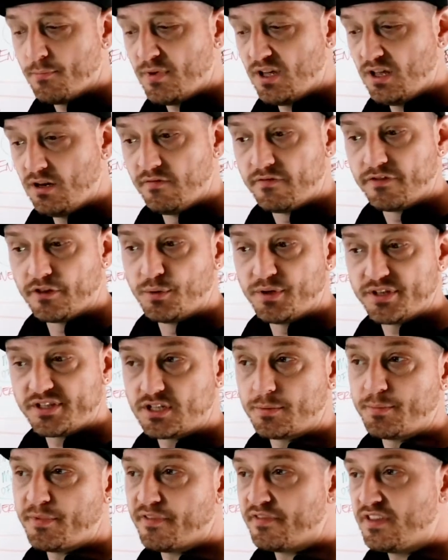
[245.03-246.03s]
influence
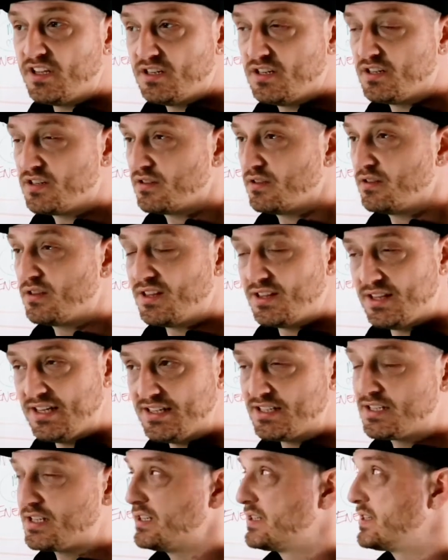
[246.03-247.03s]
some of
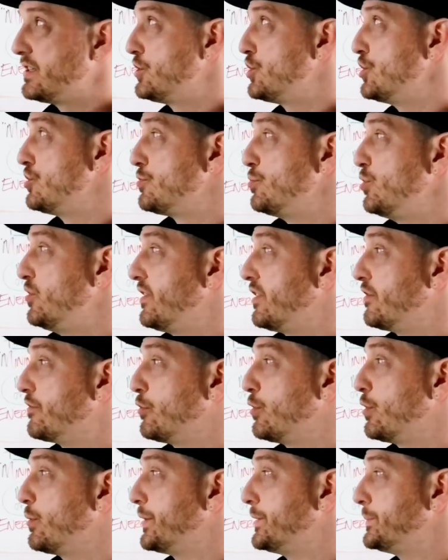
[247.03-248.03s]
these decisions moving
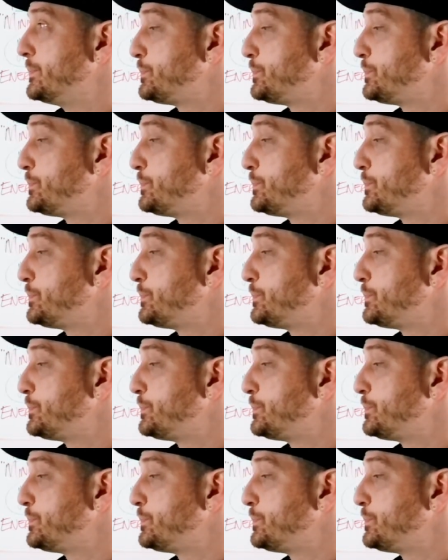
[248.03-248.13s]
forward.